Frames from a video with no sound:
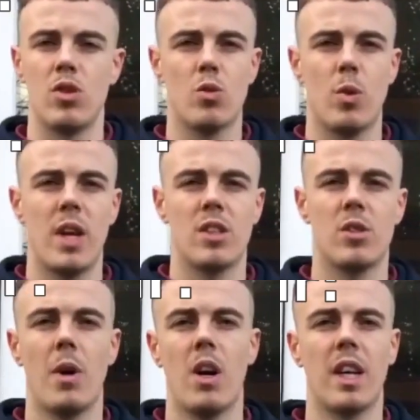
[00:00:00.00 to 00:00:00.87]
just wear
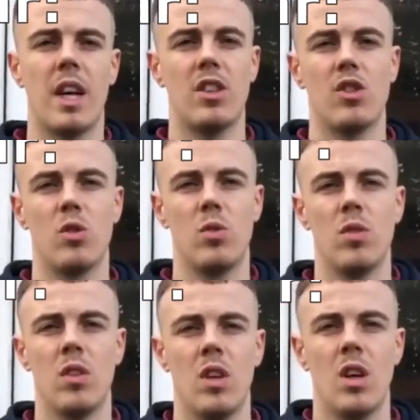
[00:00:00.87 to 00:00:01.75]
smart casual
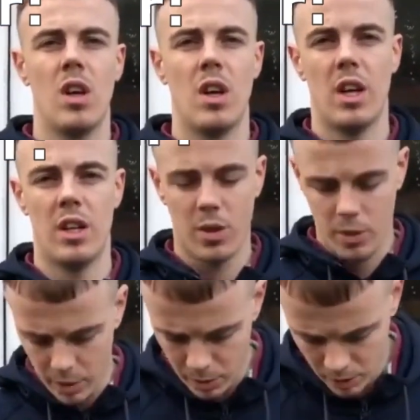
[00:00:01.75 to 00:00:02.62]
you don't
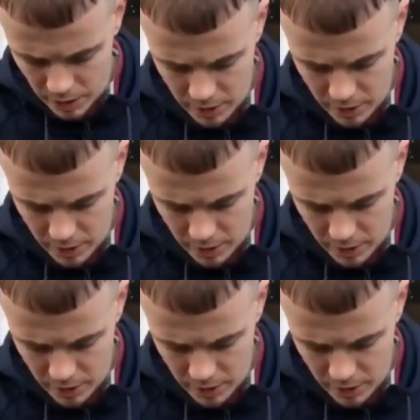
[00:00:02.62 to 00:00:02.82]
really want to wear